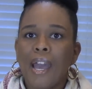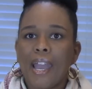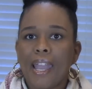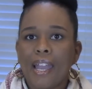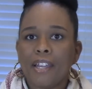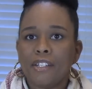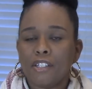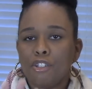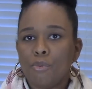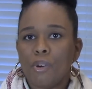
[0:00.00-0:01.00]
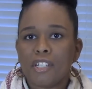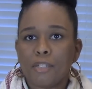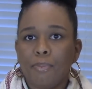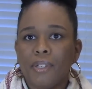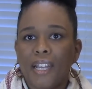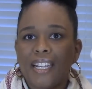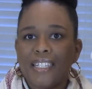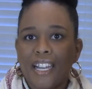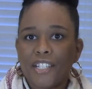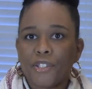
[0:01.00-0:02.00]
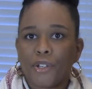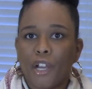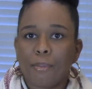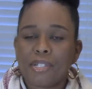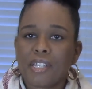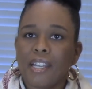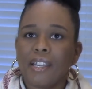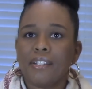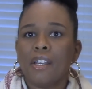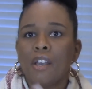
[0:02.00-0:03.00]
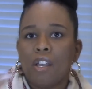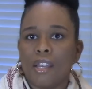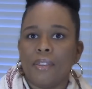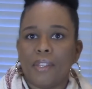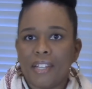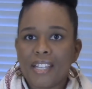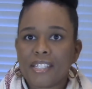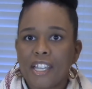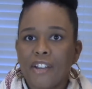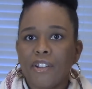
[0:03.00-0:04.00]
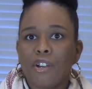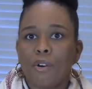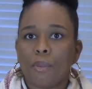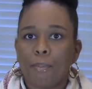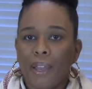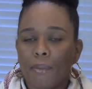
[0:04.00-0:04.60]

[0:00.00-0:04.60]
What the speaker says: and you wanted to put a nicer garbage can in the desk area, or the,